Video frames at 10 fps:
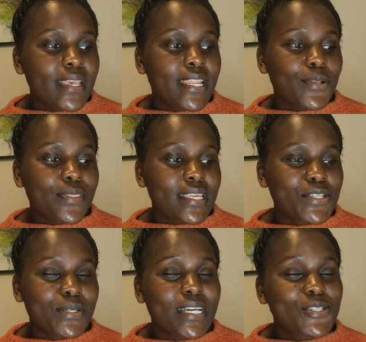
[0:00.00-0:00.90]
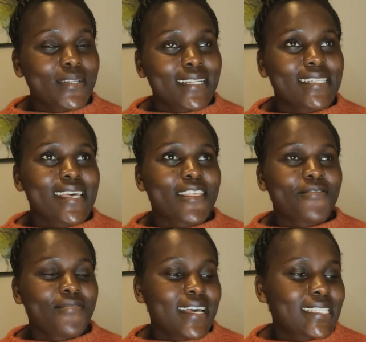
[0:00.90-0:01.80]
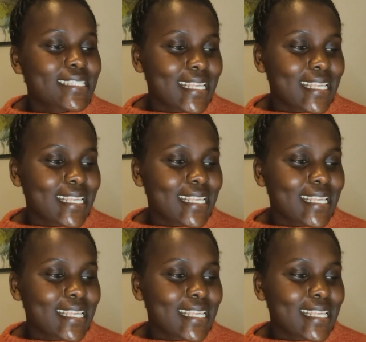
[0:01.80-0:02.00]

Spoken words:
And on the introduction letter, the first